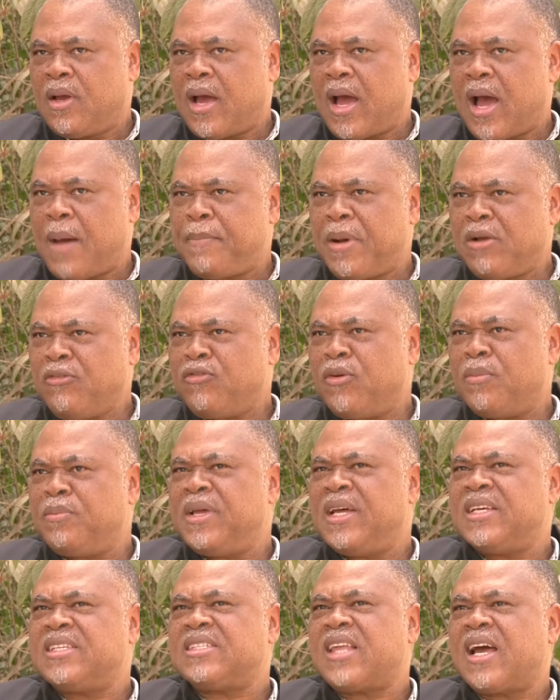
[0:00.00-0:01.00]
apart from
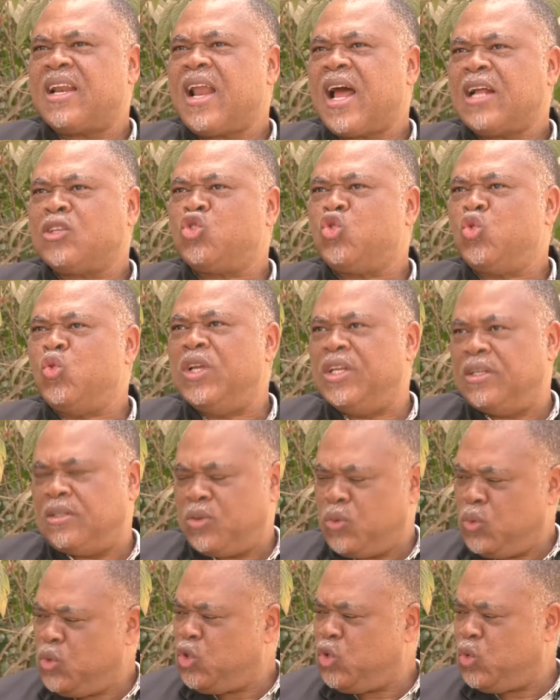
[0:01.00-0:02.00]
the external tooling,
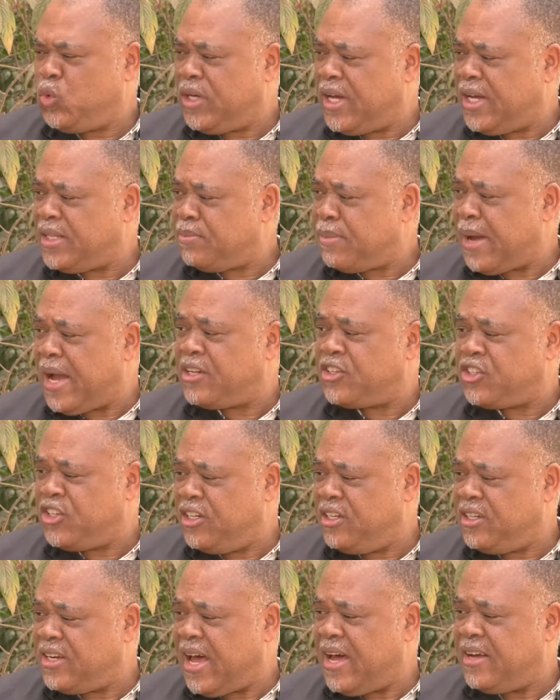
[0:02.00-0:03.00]
which you get by
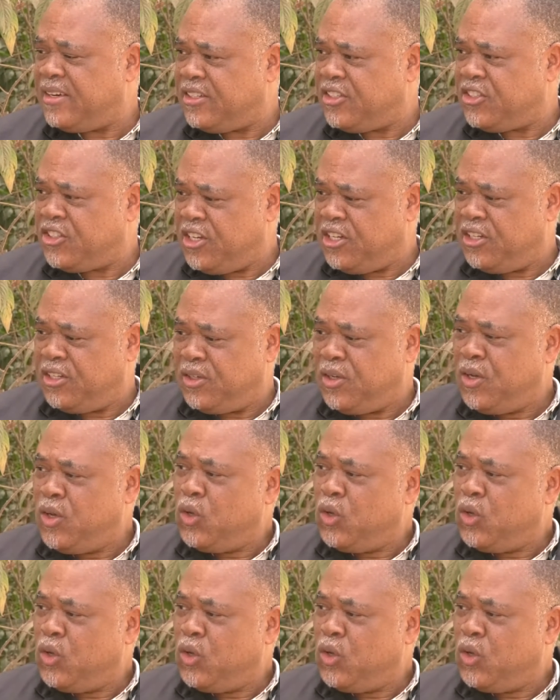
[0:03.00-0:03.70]
training and retraining,